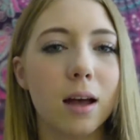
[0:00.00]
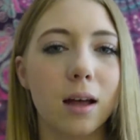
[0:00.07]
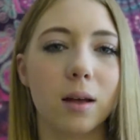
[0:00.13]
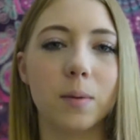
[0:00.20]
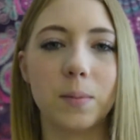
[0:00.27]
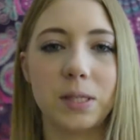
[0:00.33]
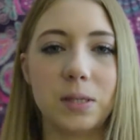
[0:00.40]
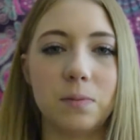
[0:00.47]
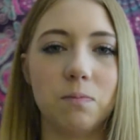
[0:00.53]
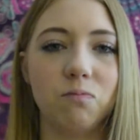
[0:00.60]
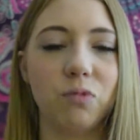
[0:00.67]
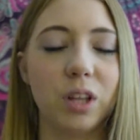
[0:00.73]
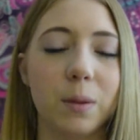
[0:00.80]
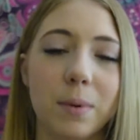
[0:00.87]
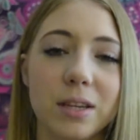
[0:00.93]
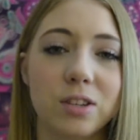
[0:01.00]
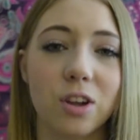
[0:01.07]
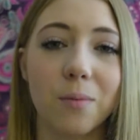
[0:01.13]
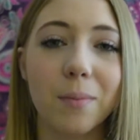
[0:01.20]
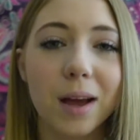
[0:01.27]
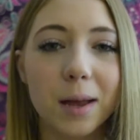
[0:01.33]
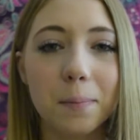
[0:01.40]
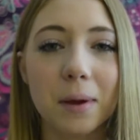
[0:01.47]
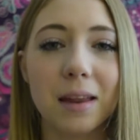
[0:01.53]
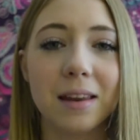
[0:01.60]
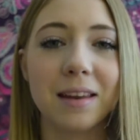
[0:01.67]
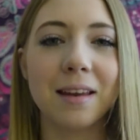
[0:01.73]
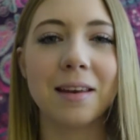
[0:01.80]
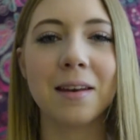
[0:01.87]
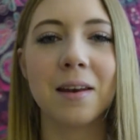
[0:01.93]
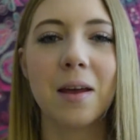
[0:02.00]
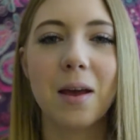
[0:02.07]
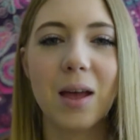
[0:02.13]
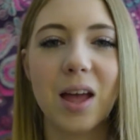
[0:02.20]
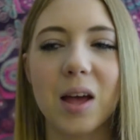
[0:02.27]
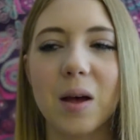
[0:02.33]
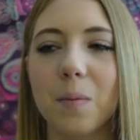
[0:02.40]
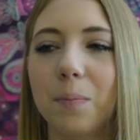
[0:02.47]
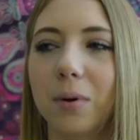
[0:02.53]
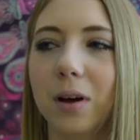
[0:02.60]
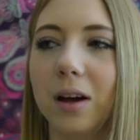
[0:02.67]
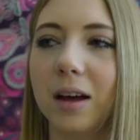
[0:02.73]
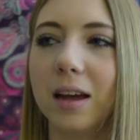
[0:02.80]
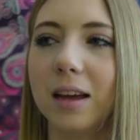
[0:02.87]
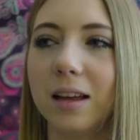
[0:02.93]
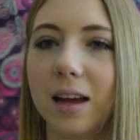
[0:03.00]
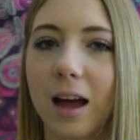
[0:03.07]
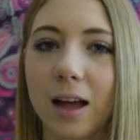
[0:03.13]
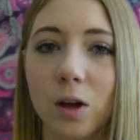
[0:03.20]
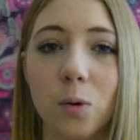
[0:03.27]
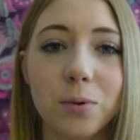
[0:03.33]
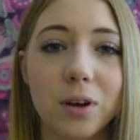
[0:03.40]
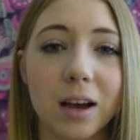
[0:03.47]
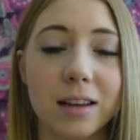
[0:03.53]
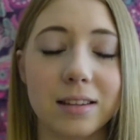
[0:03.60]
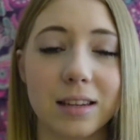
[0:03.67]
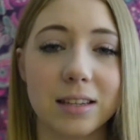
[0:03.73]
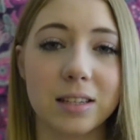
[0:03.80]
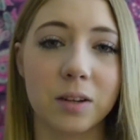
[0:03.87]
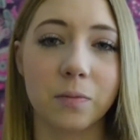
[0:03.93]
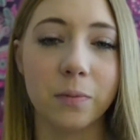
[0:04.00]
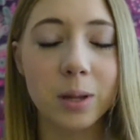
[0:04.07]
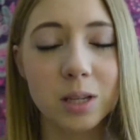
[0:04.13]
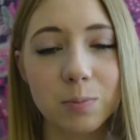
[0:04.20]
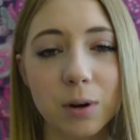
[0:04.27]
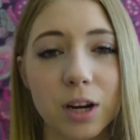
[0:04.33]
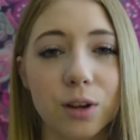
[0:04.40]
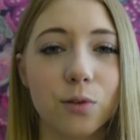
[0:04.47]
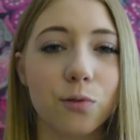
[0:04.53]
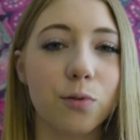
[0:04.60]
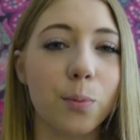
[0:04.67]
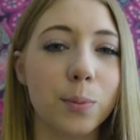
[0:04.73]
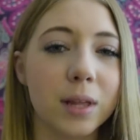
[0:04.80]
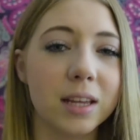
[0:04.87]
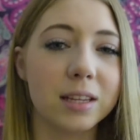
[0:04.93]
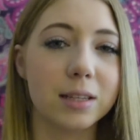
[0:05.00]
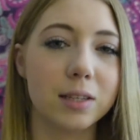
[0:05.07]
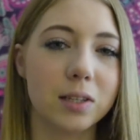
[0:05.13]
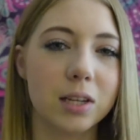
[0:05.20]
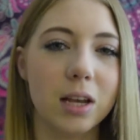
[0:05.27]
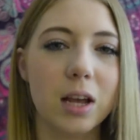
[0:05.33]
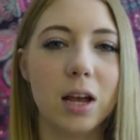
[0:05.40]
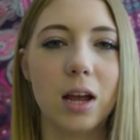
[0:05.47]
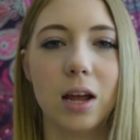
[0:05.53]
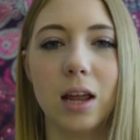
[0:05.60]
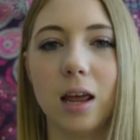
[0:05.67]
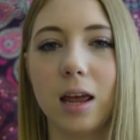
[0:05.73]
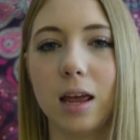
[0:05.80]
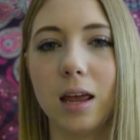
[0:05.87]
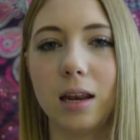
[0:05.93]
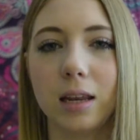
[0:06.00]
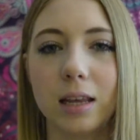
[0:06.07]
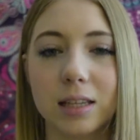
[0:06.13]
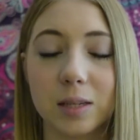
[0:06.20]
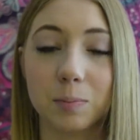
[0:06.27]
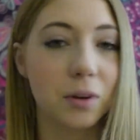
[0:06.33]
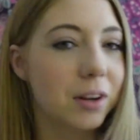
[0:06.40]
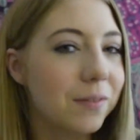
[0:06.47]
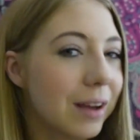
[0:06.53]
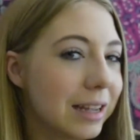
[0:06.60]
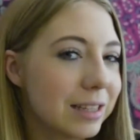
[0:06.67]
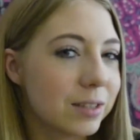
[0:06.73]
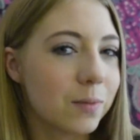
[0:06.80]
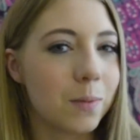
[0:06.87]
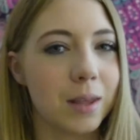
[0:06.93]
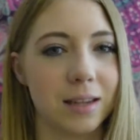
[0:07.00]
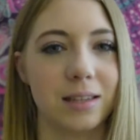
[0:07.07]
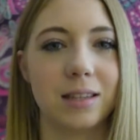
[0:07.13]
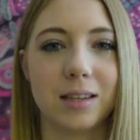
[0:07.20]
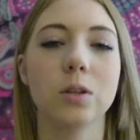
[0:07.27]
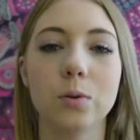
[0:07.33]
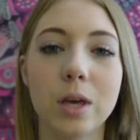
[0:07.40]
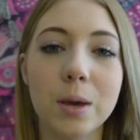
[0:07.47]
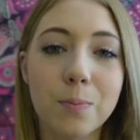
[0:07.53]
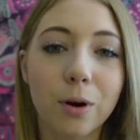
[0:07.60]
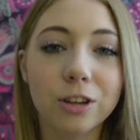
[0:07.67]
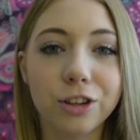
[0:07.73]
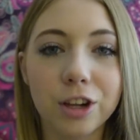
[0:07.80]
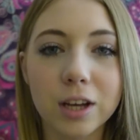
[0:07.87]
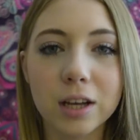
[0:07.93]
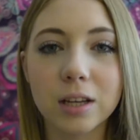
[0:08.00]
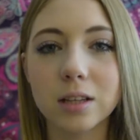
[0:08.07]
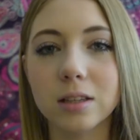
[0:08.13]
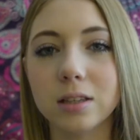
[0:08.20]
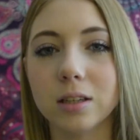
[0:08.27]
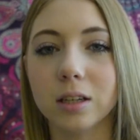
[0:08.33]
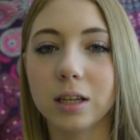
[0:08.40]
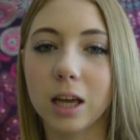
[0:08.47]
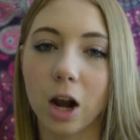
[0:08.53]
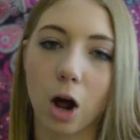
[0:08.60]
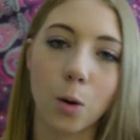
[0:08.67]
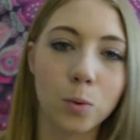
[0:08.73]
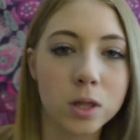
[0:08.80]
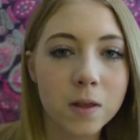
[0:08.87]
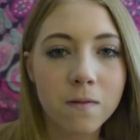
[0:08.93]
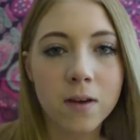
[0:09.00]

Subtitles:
It's really based on my opinion, but I hope you guys get some inspiration from this and get some good advice from this. So keep watching to get on with the